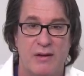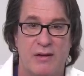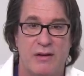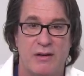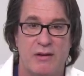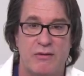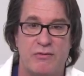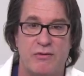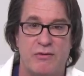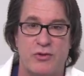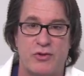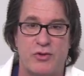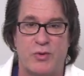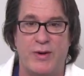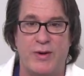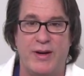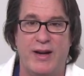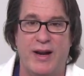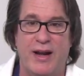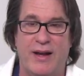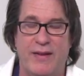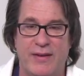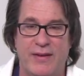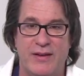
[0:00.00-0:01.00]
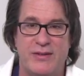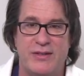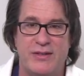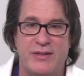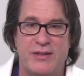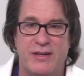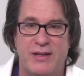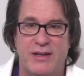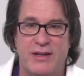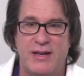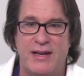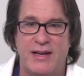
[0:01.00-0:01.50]
full screen on this.
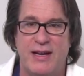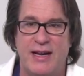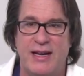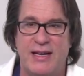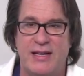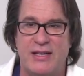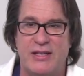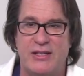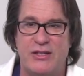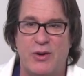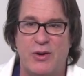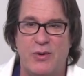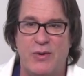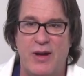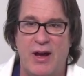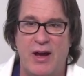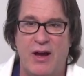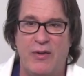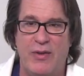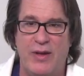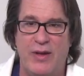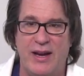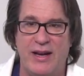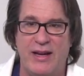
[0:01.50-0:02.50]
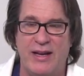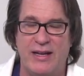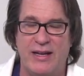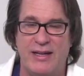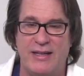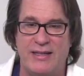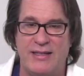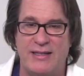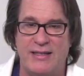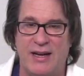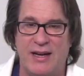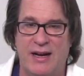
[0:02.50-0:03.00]
And so now that
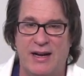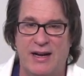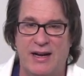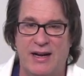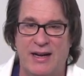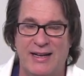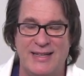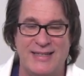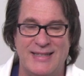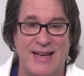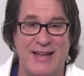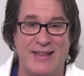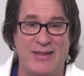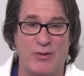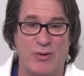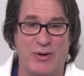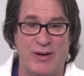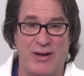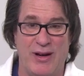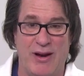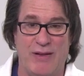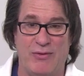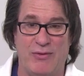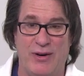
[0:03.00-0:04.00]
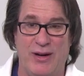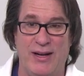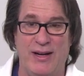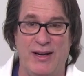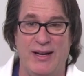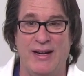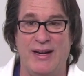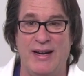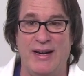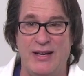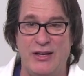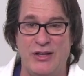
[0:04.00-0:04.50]
it is at the recovery,
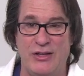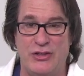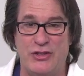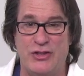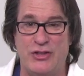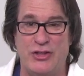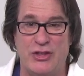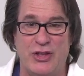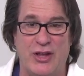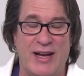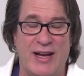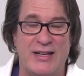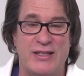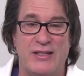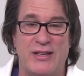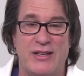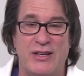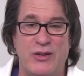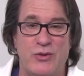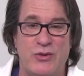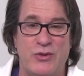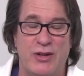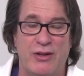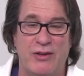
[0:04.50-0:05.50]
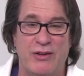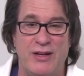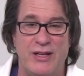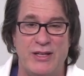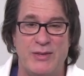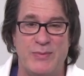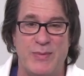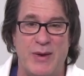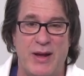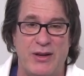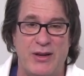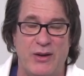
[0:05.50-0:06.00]
it selects the
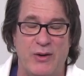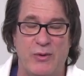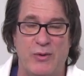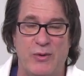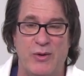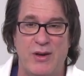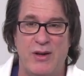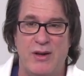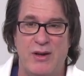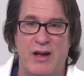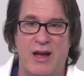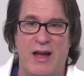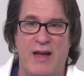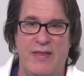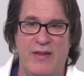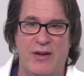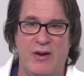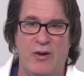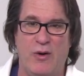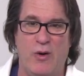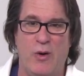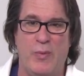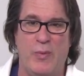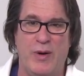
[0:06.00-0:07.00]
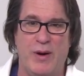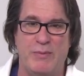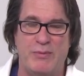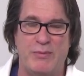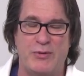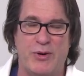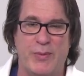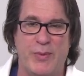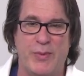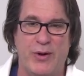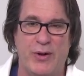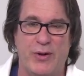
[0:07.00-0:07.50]
utilities menu, and then it'll open up
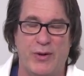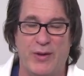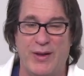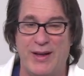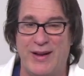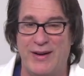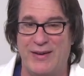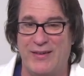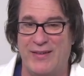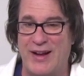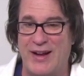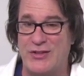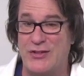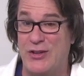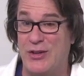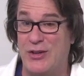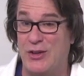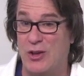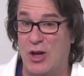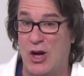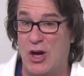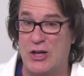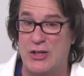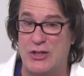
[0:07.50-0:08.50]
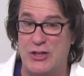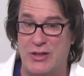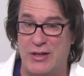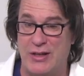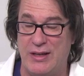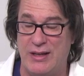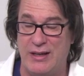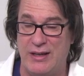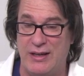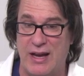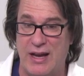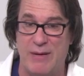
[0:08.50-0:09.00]
terminal, and it'll actually launch
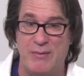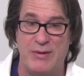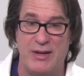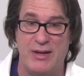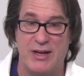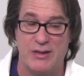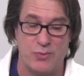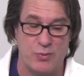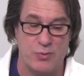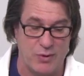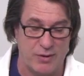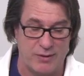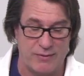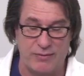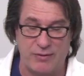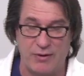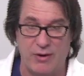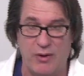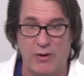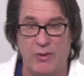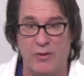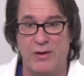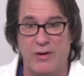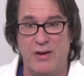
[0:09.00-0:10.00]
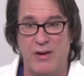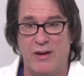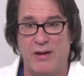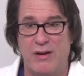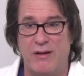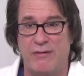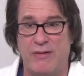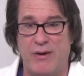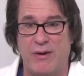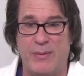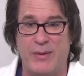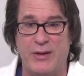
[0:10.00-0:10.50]
the MDS workflow
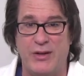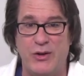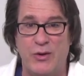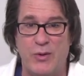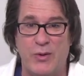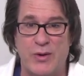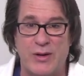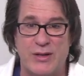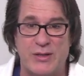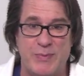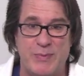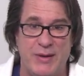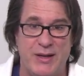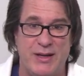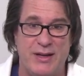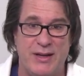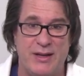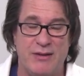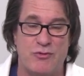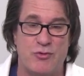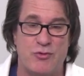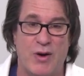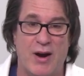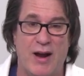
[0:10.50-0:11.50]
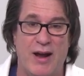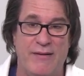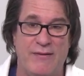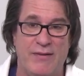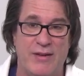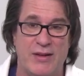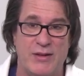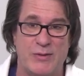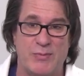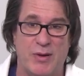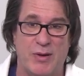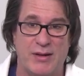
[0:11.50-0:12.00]
from the USB drive
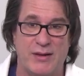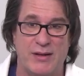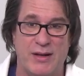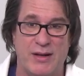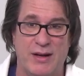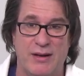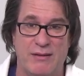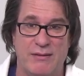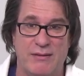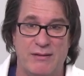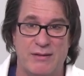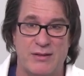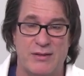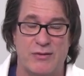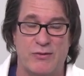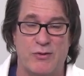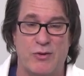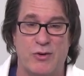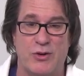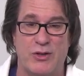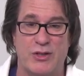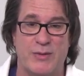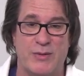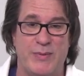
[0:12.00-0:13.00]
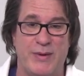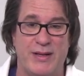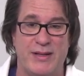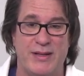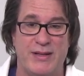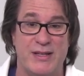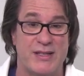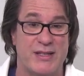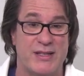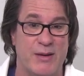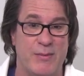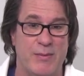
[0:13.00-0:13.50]
that's plugged in. This, of course, can be a
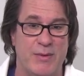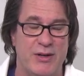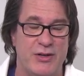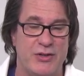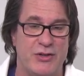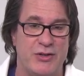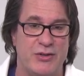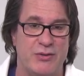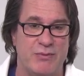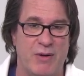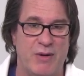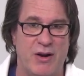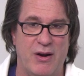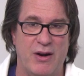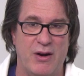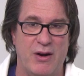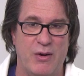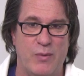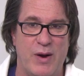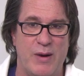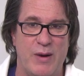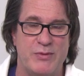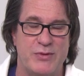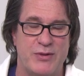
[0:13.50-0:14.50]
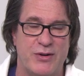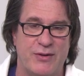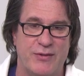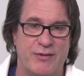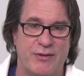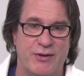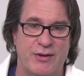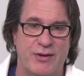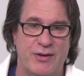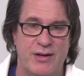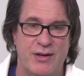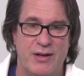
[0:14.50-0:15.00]
disk image mounted on a web
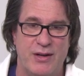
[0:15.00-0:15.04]
server,